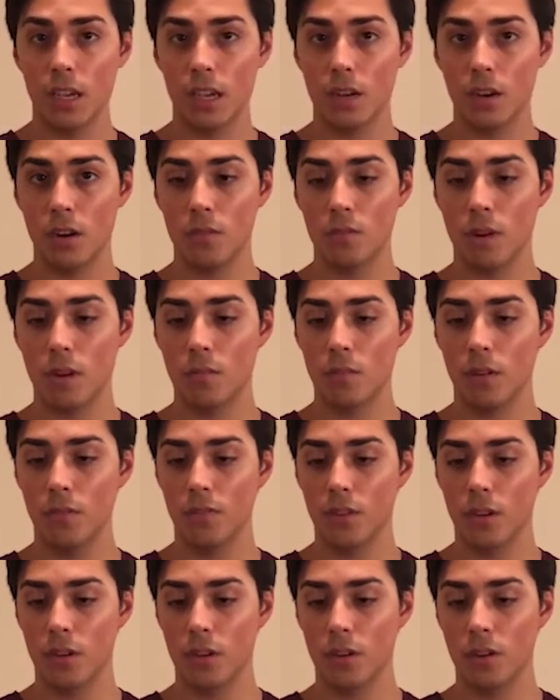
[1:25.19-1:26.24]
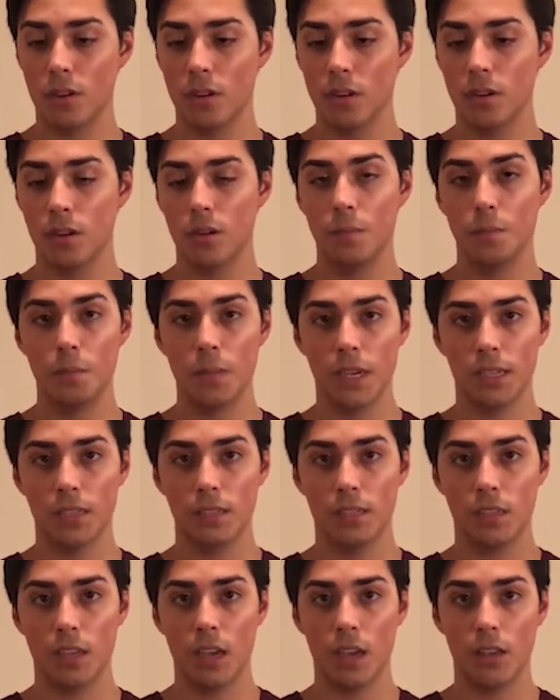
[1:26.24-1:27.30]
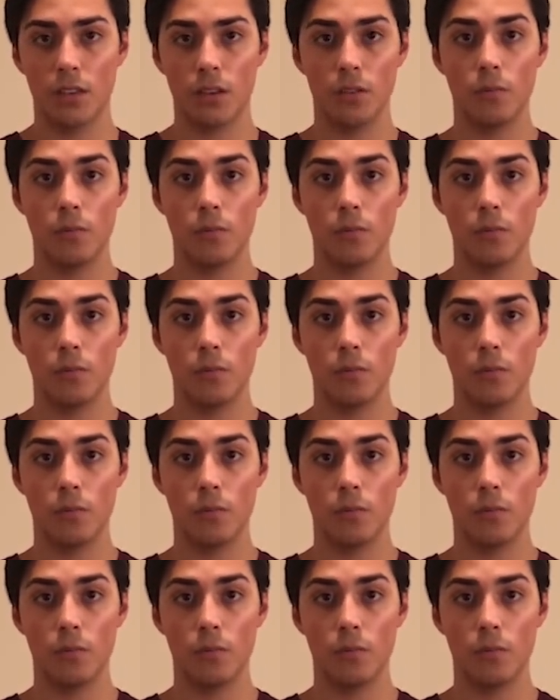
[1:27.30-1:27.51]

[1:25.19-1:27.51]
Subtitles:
and our red wine vinegar mixed together,